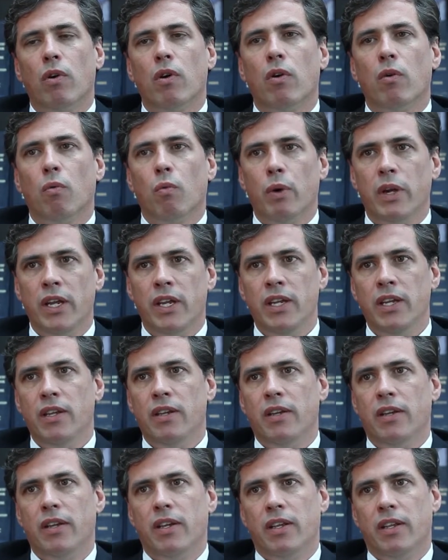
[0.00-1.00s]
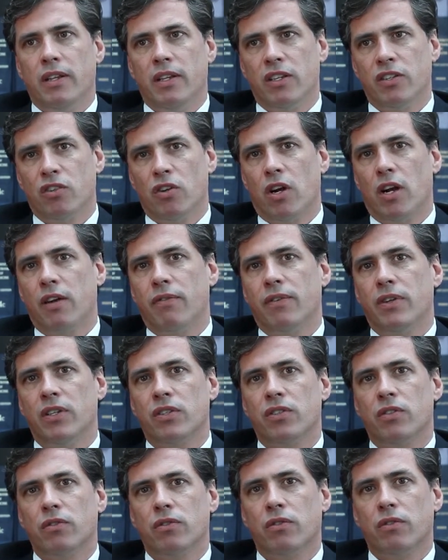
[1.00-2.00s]
We at this
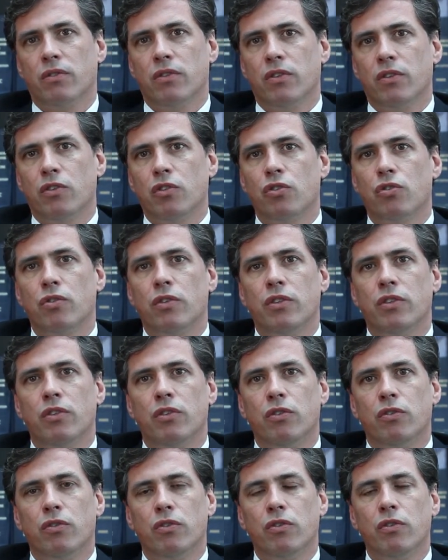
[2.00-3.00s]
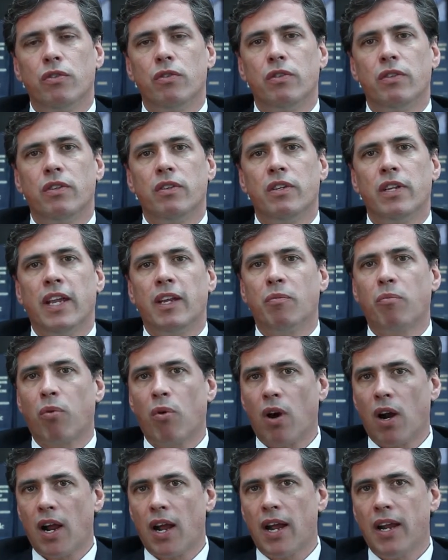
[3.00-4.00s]
office take
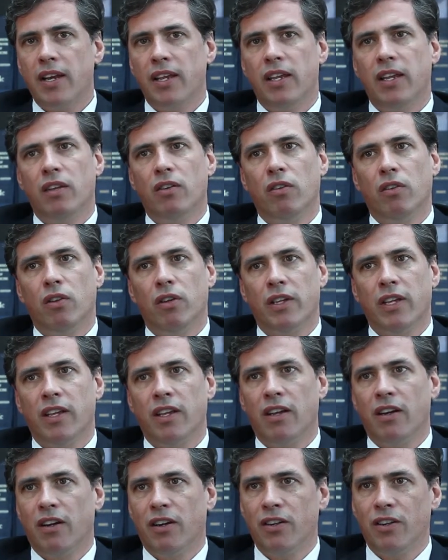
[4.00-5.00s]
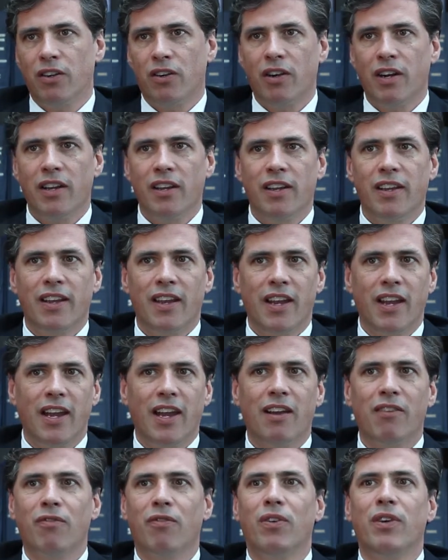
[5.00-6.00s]
pride in looking under
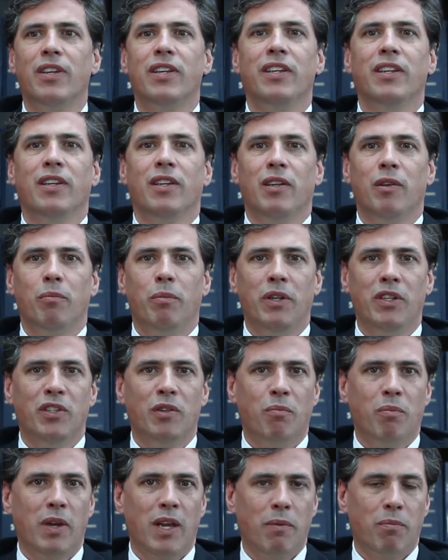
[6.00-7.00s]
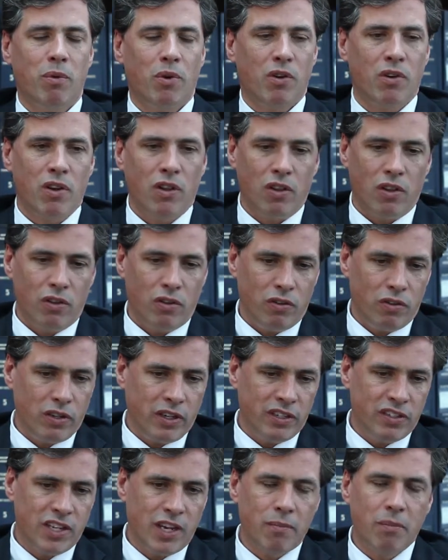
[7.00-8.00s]
every piece of paper,
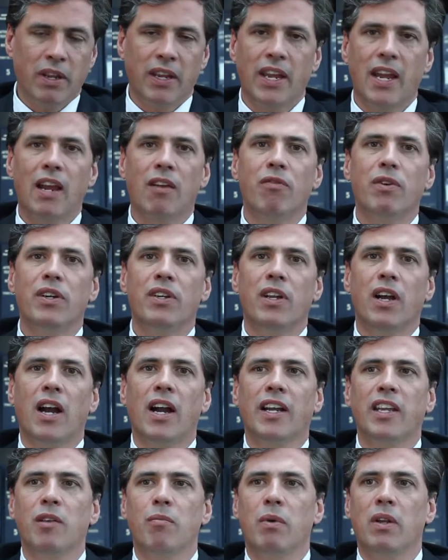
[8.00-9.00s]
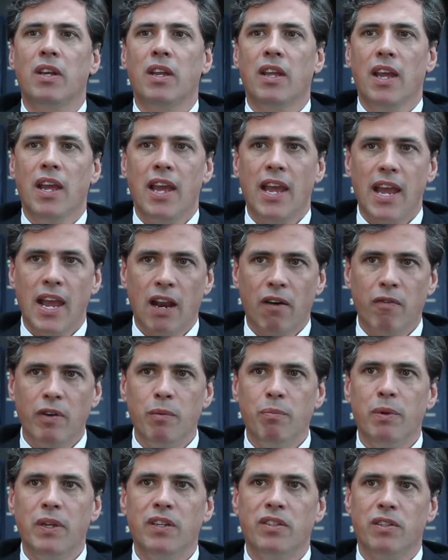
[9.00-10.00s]
examining every document, every
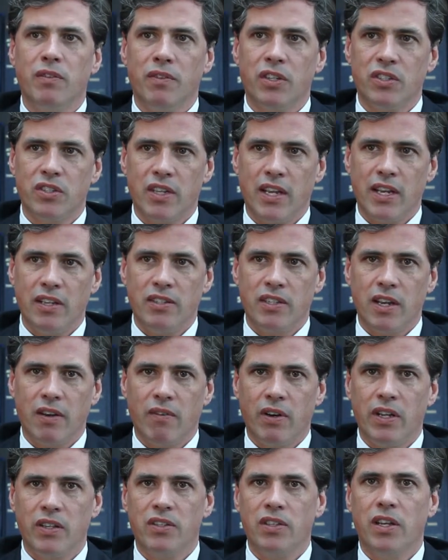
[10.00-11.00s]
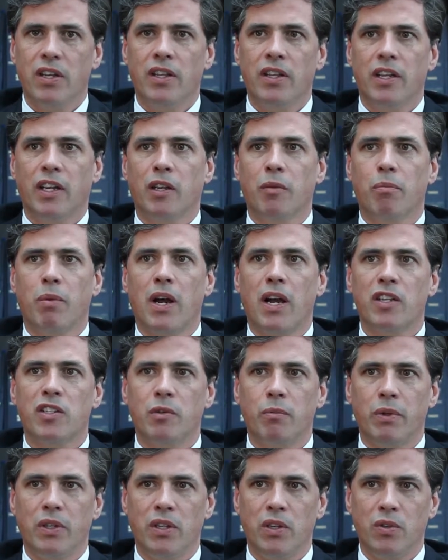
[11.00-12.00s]
piece of the state's evidence that could
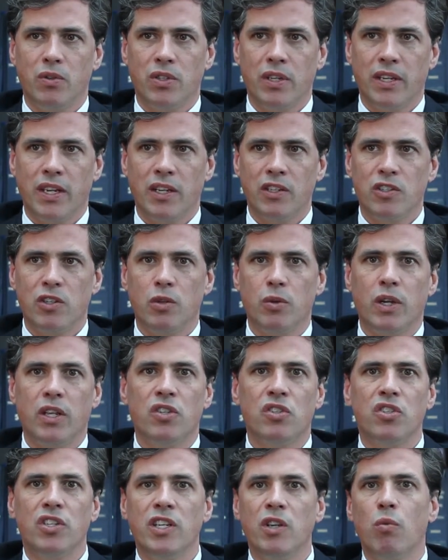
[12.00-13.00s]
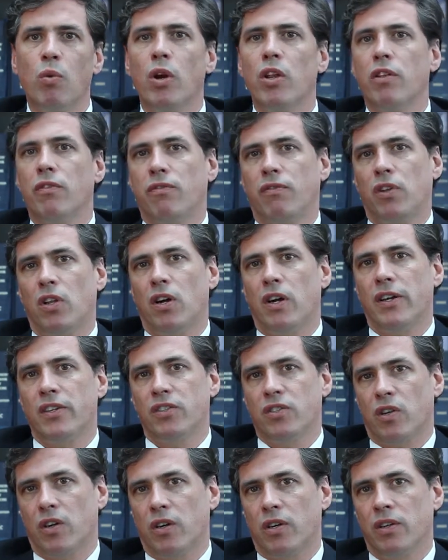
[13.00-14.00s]
possibly be used against you, and see where the flaws
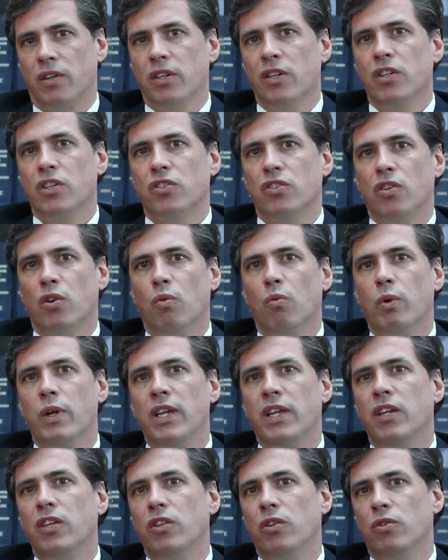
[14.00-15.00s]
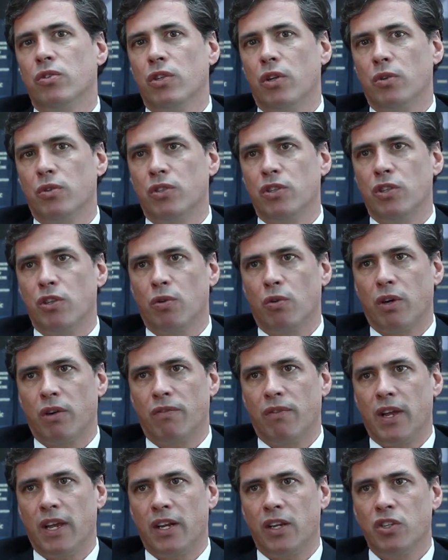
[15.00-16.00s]
are, so we can use those to your
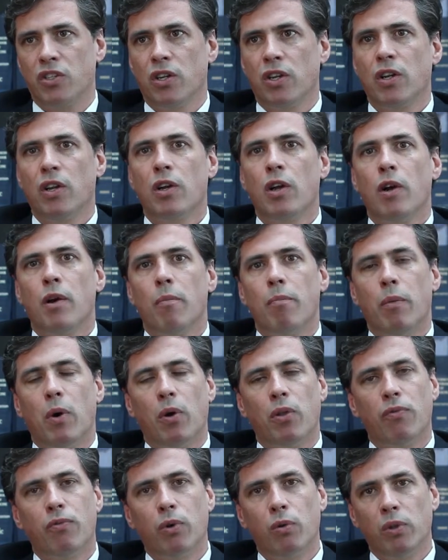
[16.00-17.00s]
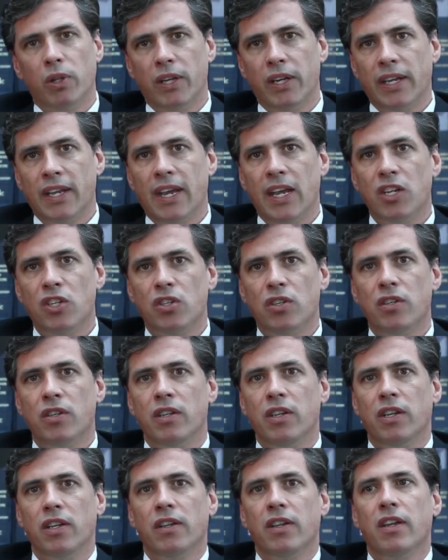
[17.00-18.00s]
advantage, both through litigation
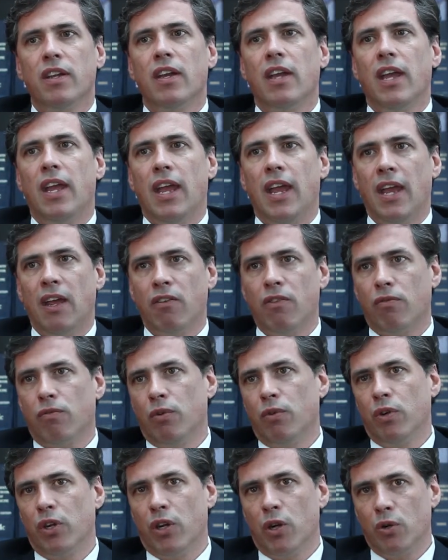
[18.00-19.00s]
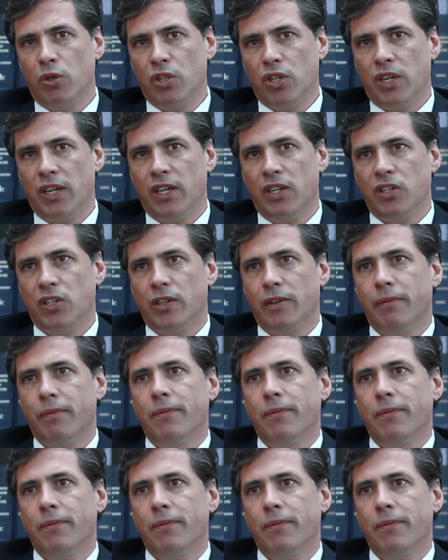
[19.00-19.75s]
and through negotiation.